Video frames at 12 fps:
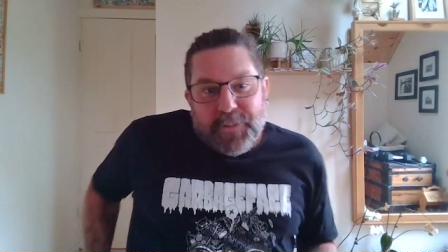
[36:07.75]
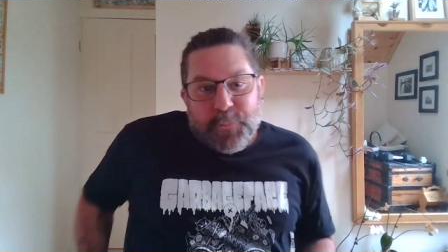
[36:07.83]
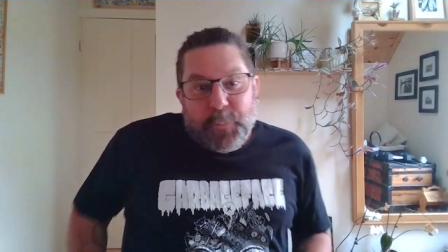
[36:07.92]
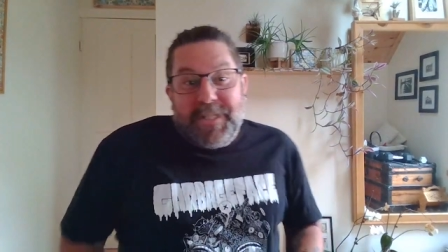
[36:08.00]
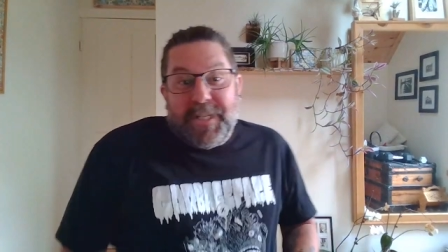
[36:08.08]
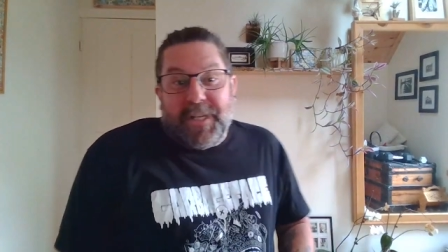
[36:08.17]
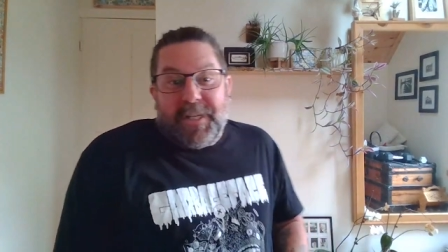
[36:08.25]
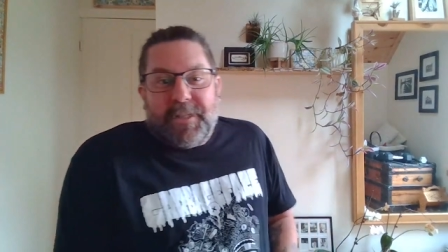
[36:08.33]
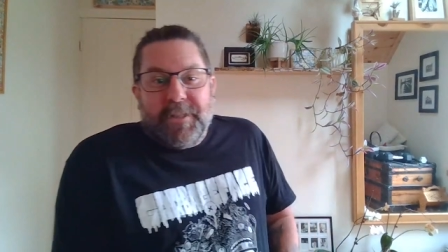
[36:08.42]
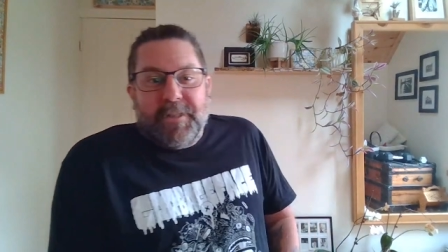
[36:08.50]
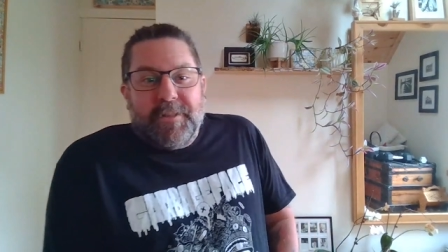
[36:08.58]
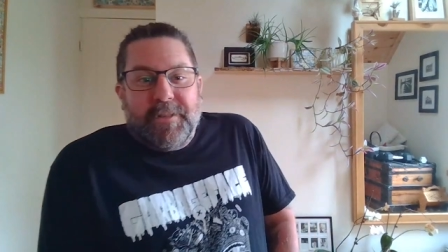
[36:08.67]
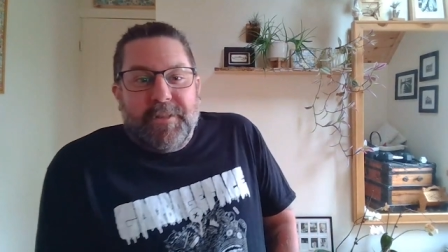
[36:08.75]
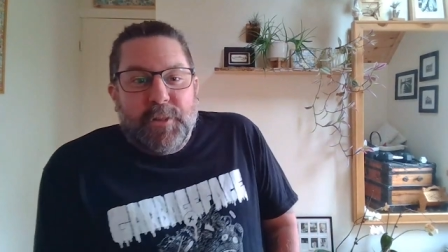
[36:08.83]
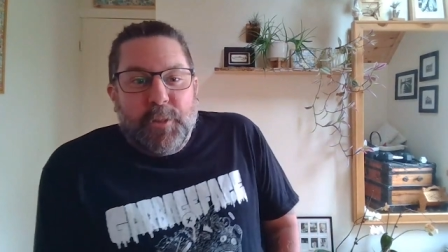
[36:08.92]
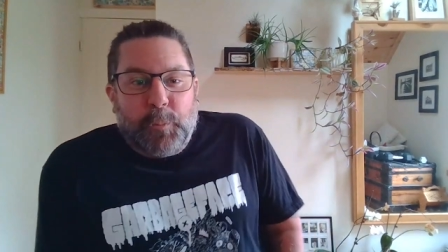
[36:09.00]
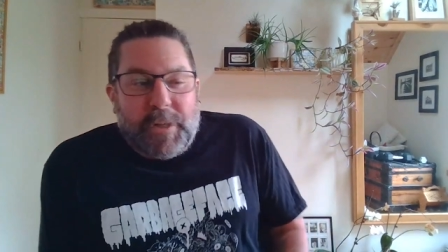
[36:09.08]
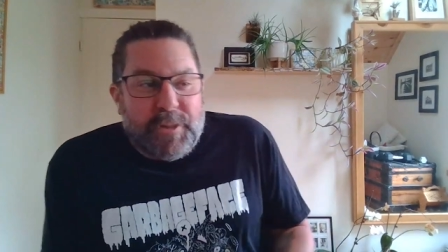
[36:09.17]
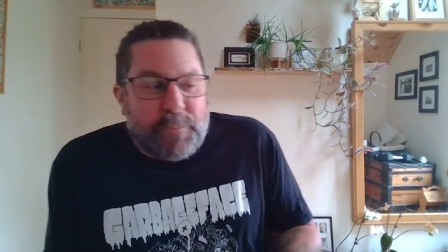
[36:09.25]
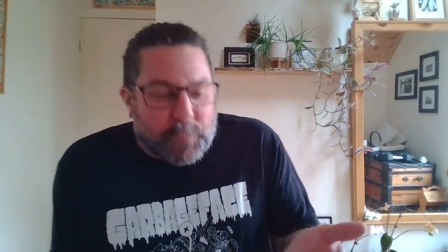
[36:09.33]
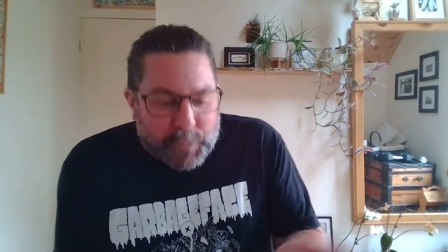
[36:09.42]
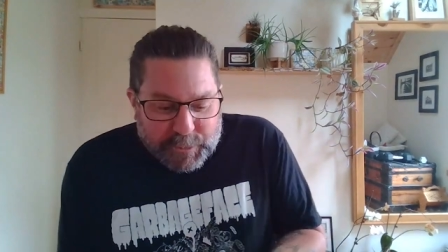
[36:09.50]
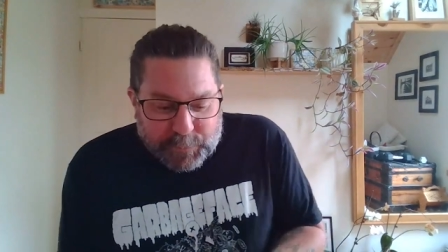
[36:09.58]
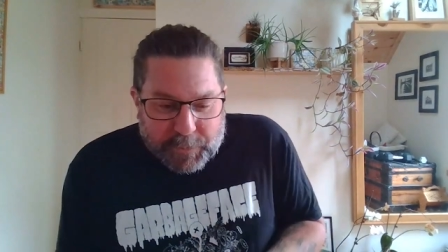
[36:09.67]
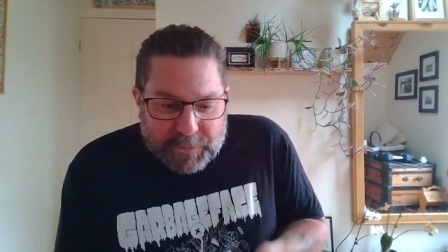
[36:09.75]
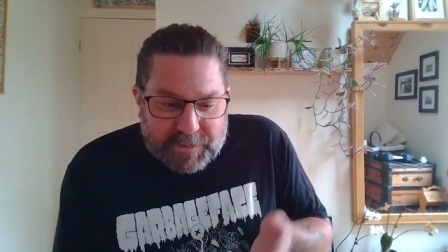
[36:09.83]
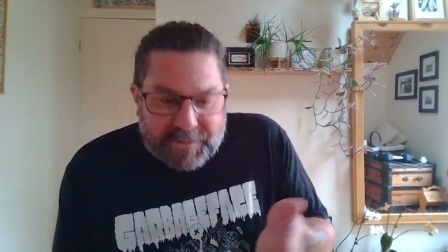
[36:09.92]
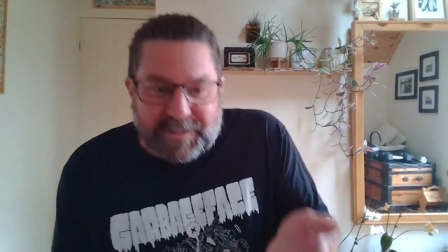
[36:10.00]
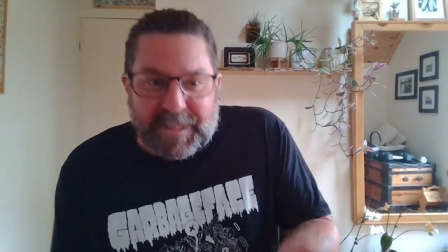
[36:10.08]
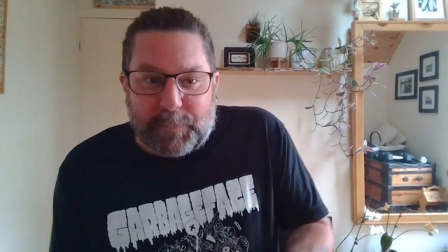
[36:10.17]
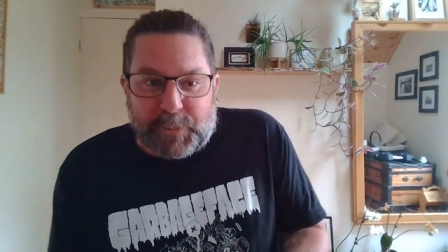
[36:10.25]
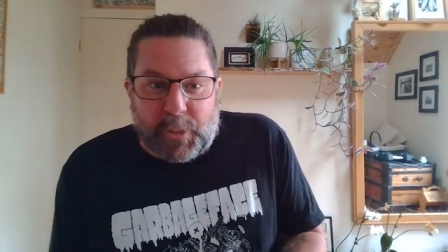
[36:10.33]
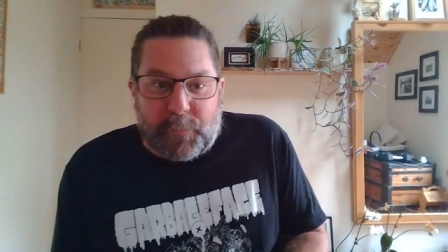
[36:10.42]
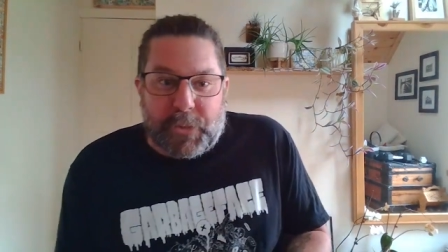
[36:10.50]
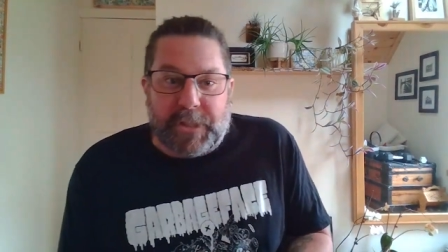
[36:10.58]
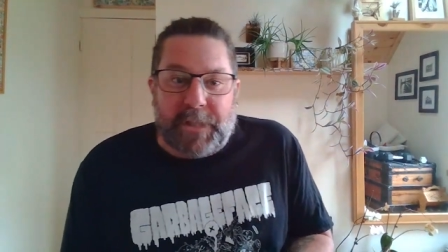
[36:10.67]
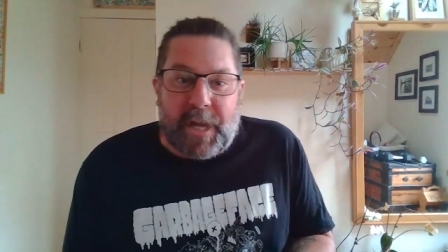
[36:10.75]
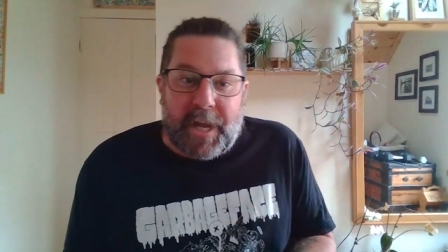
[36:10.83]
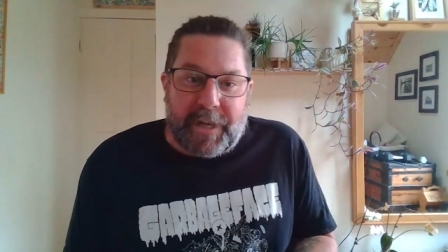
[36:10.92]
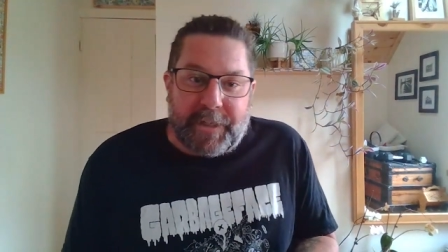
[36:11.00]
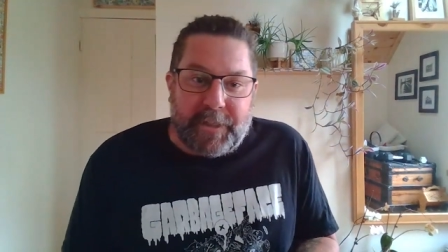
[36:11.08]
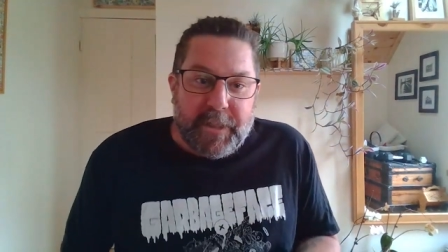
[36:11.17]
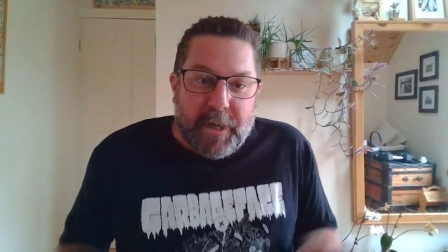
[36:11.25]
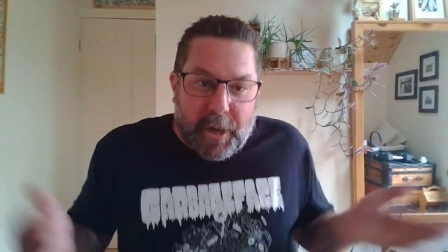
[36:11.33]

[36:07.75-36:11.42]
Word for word: We did. When the first person steps over the line,